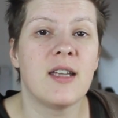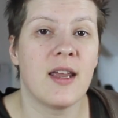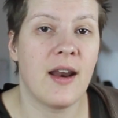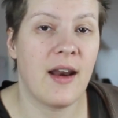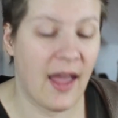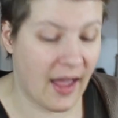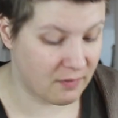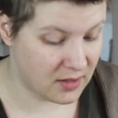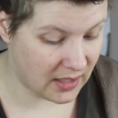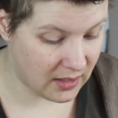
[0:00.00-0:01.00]

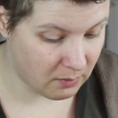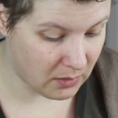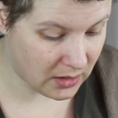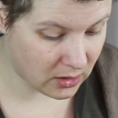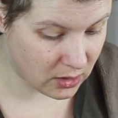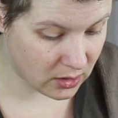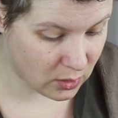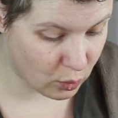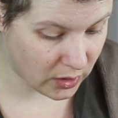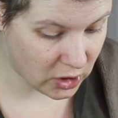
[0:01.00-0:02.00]
10.5
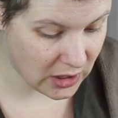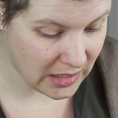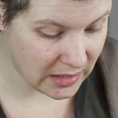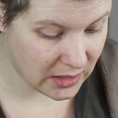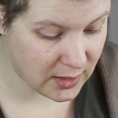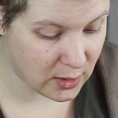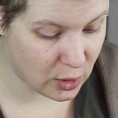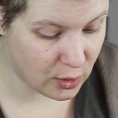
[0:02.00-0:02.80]
centimeters, which is